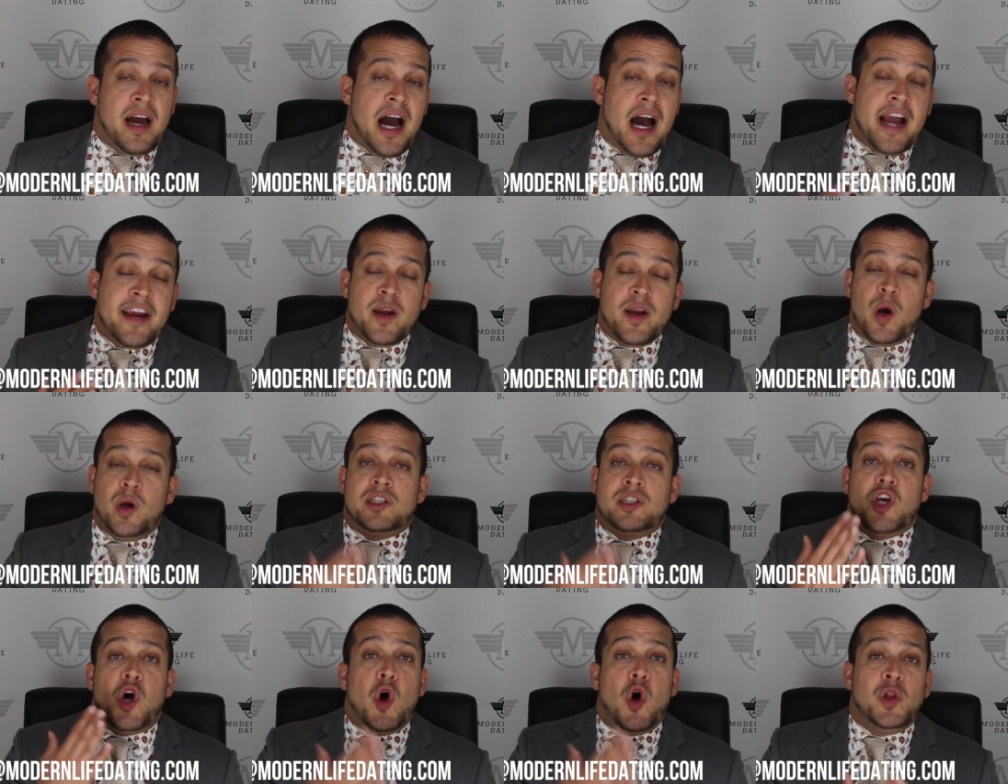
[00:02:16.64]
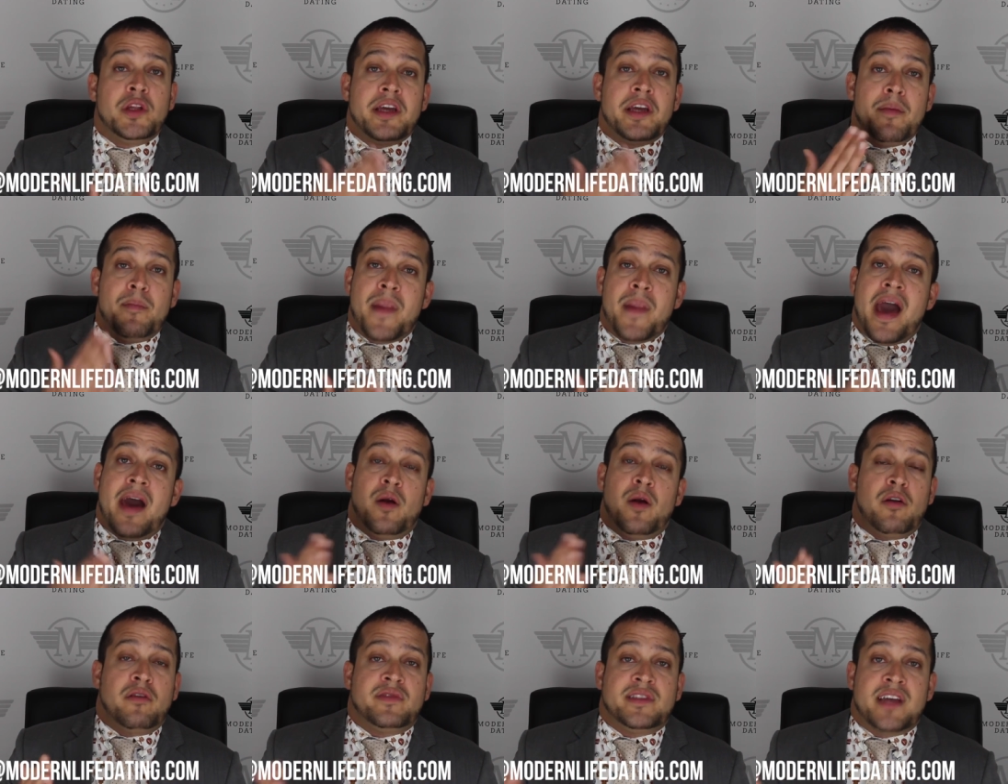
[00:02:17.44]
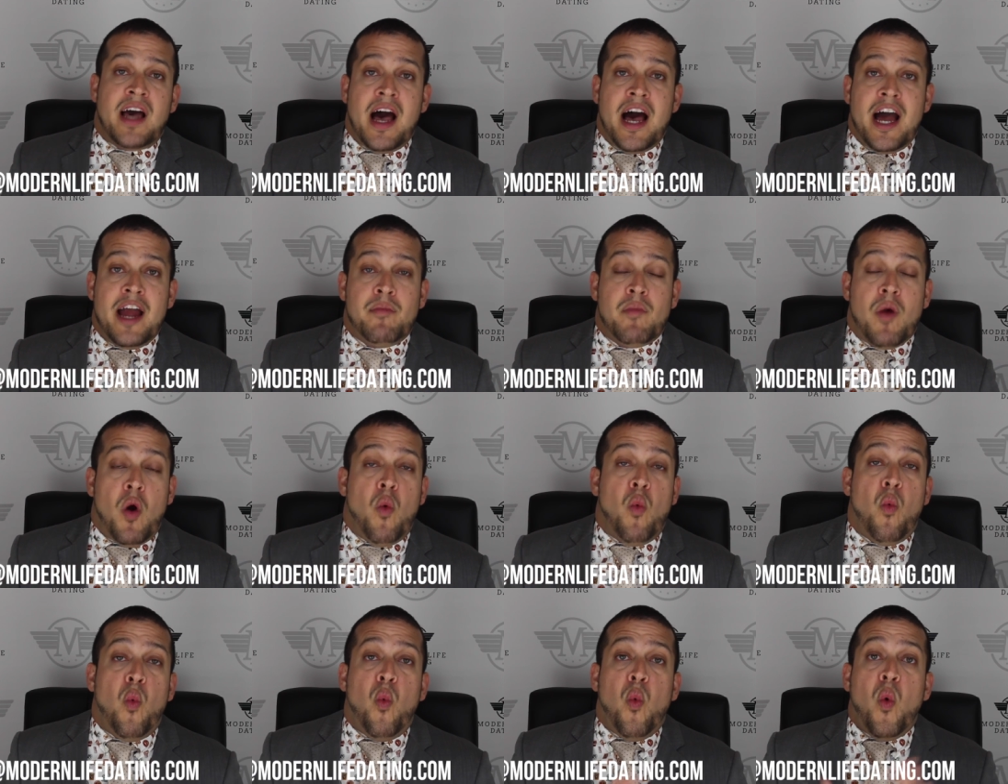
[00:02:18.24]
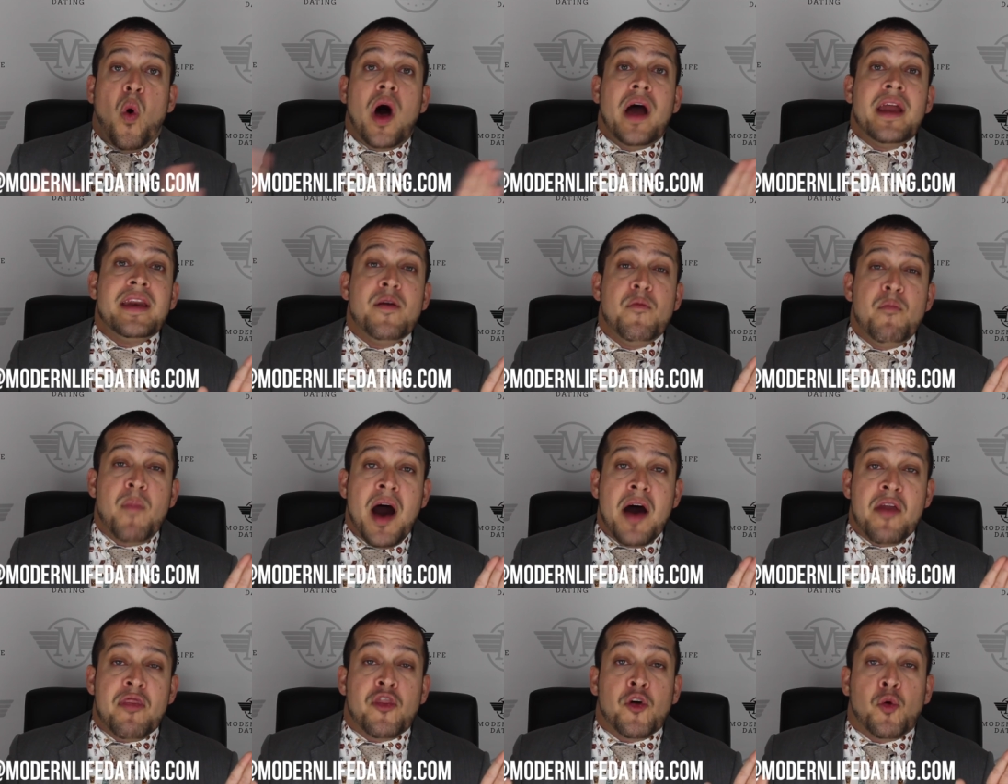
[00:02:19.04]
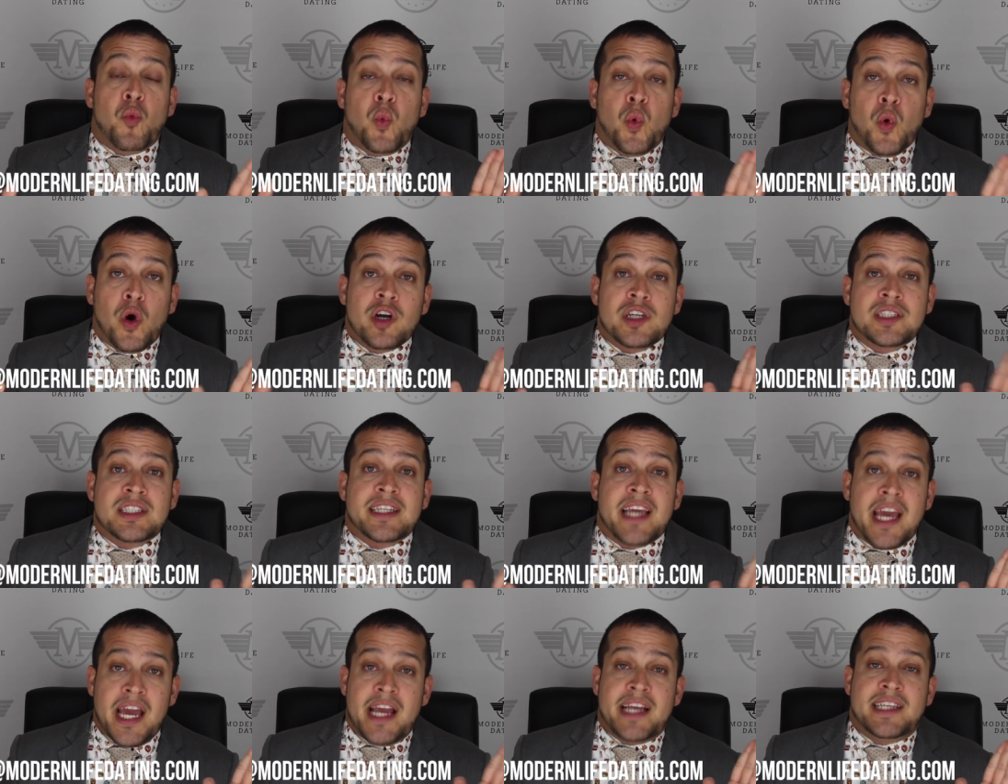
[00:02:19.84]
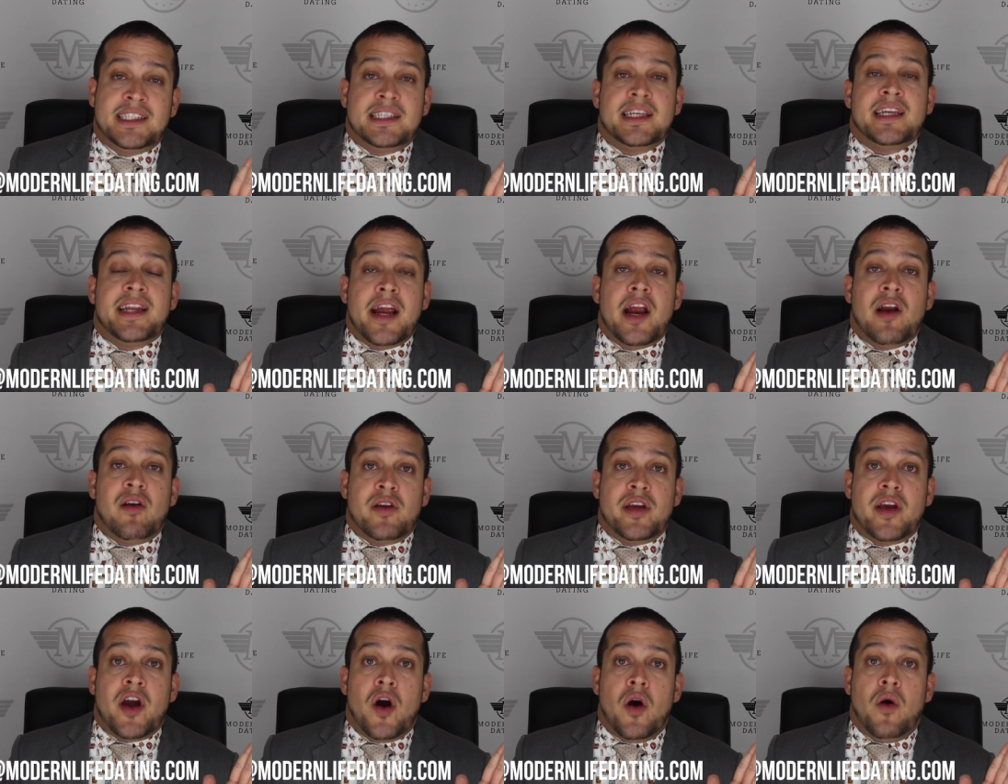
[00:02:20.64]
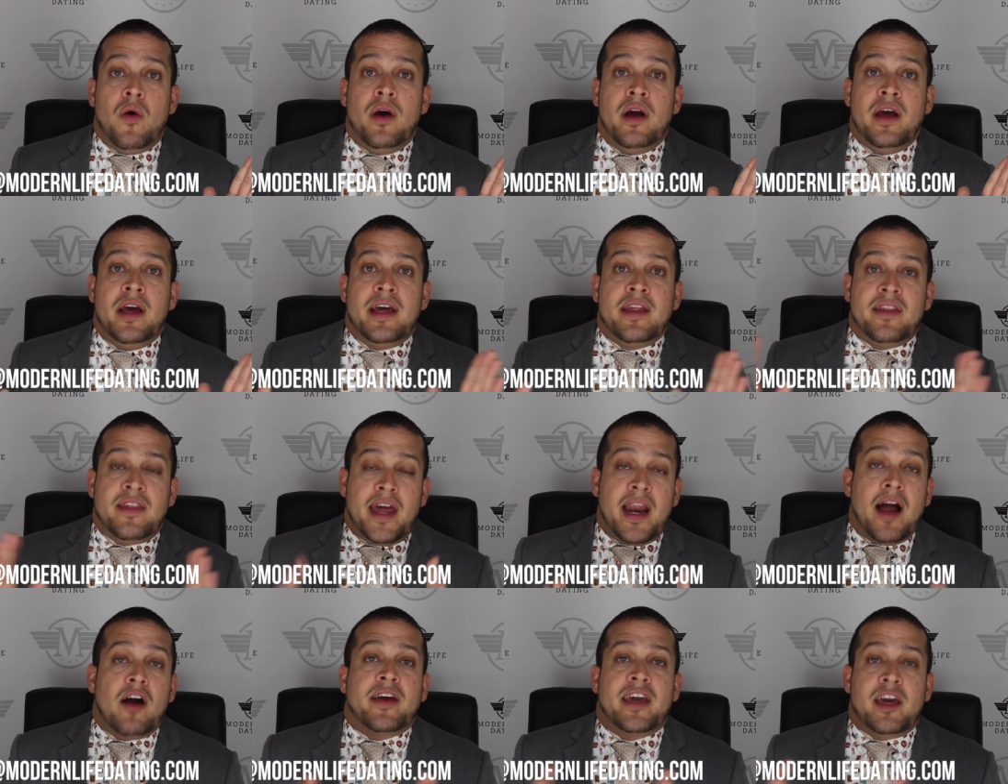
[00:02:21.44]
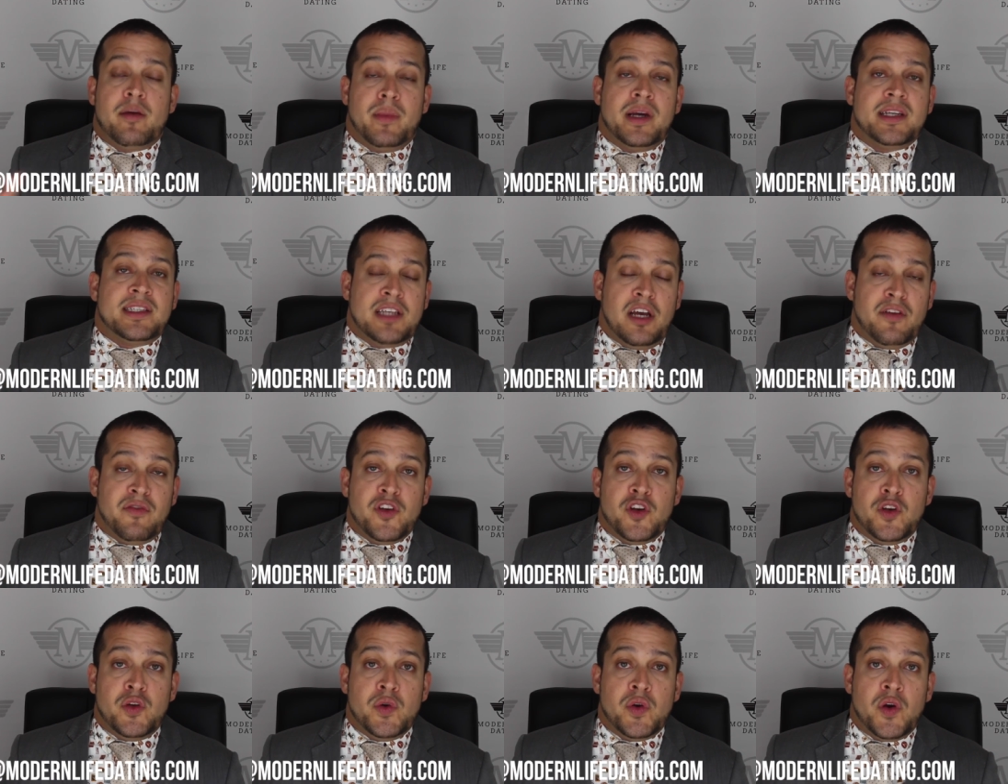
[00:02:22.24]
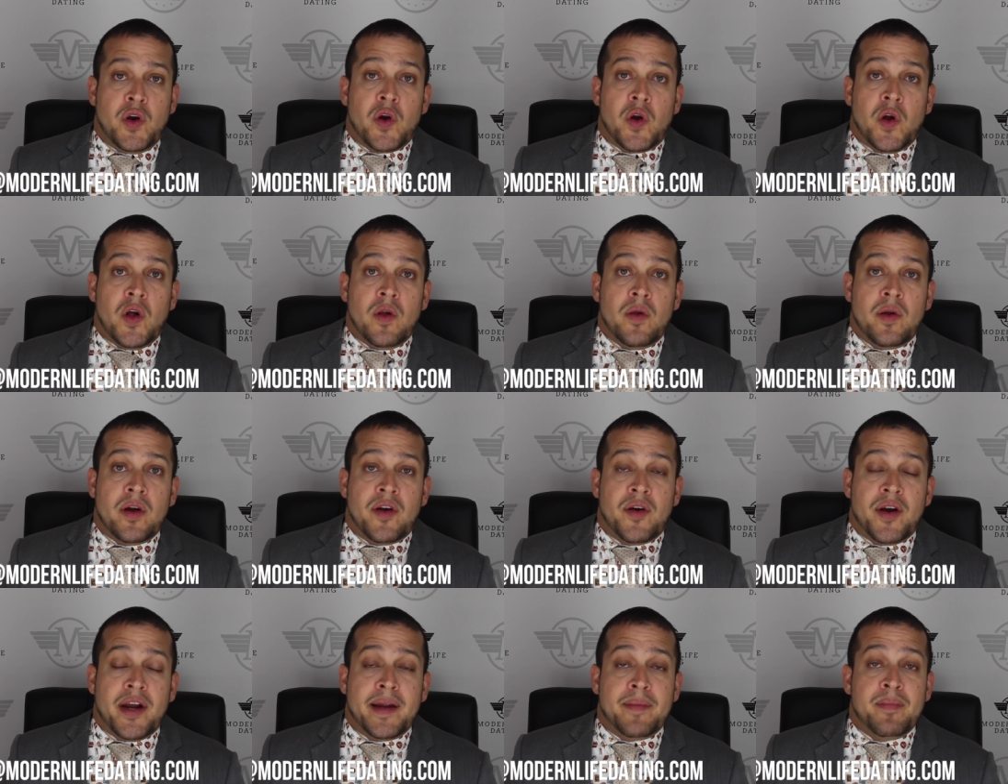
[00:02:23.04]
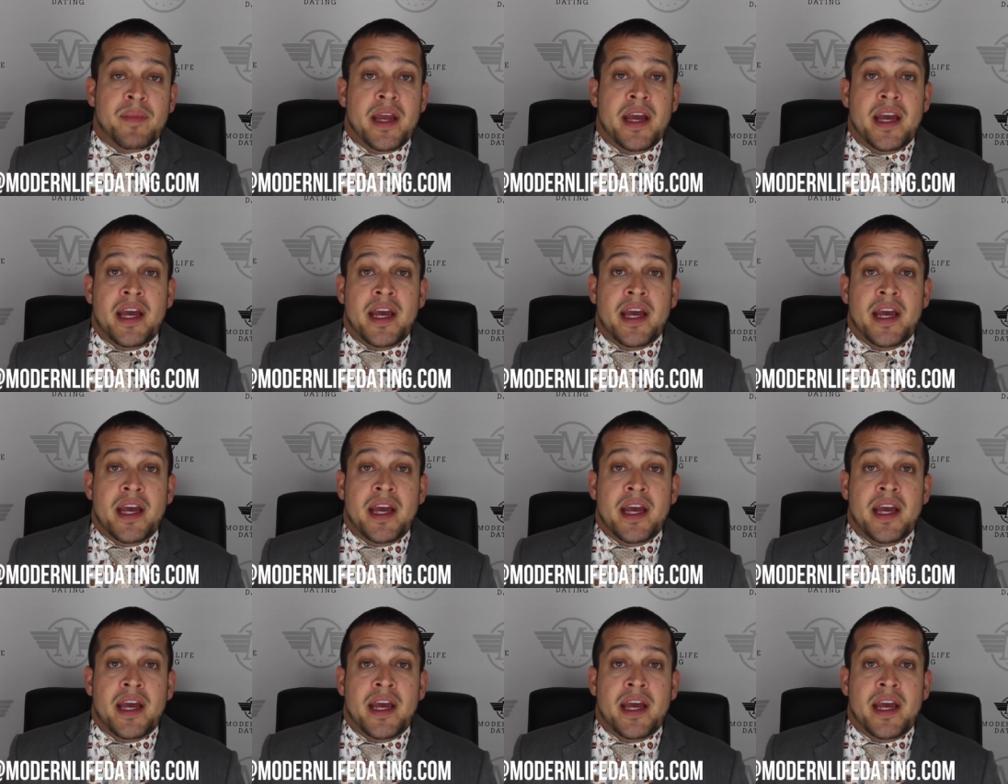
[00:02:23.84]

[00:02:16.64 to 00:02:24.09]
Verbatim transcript: I know it's only a matter of time, one month, worst case scenario, that I'll get myself a new girl, all right?